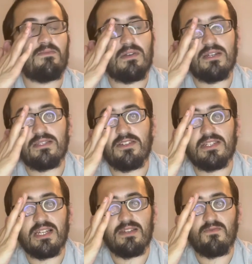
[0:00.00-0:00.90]
Well, there's
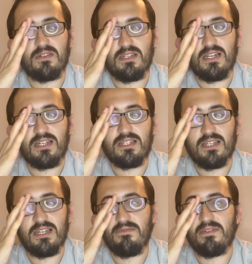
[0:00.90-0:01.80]
that one like.
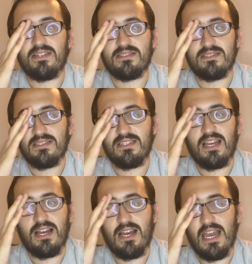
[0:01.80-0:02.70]
Anyways,
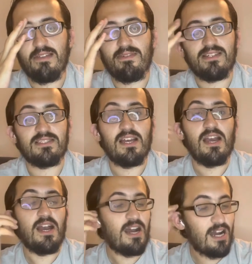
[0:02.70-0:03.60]
yeah. Anyways,
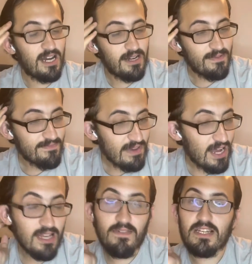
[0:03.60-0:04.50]
um,
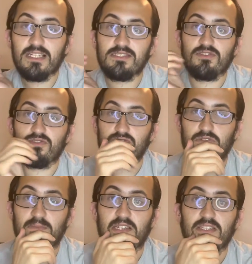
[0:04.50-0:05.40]
I love you guys so, so
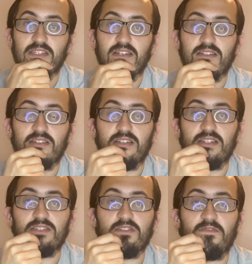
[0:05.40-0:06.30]
much.
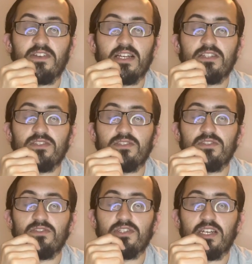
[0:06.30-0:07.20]
Don't forget
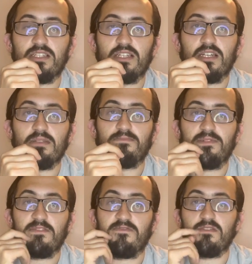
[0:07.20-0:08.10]
to shine that
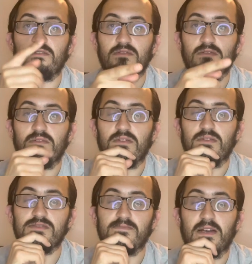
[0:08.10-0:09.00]
beautiful
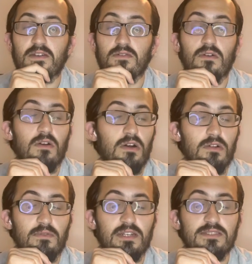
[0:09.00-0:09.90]
smile
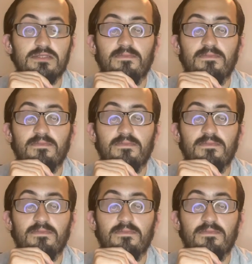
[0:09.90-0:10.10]
always.